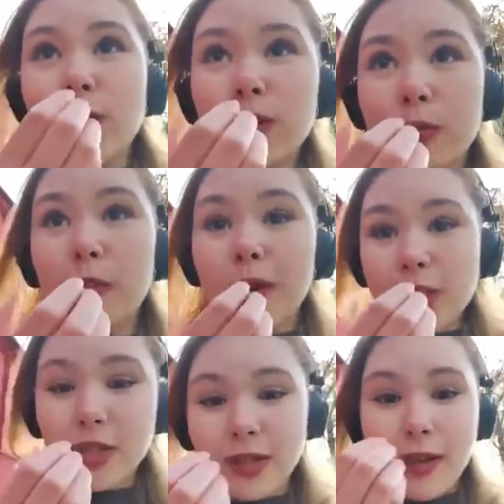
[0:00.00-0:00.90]
woman was
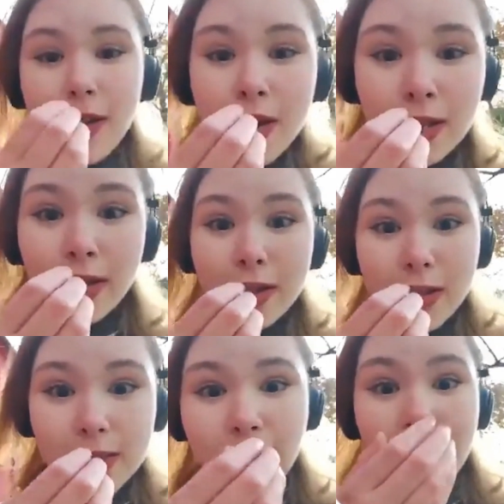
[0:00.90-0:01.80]
near a
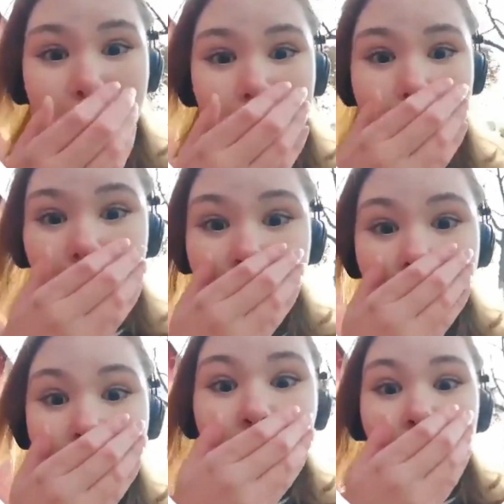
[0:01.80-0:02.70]
university filming a
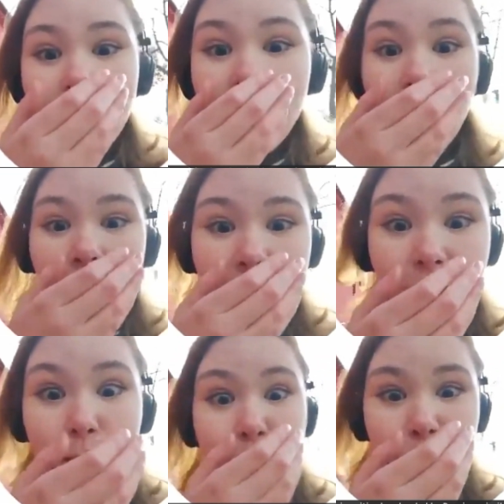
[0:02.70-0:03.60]
message after one
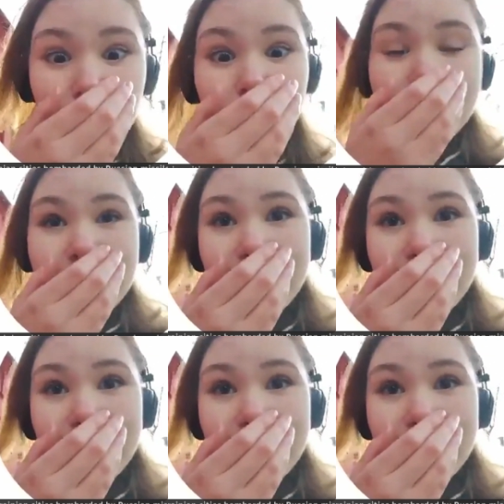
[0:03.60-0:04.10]
explosion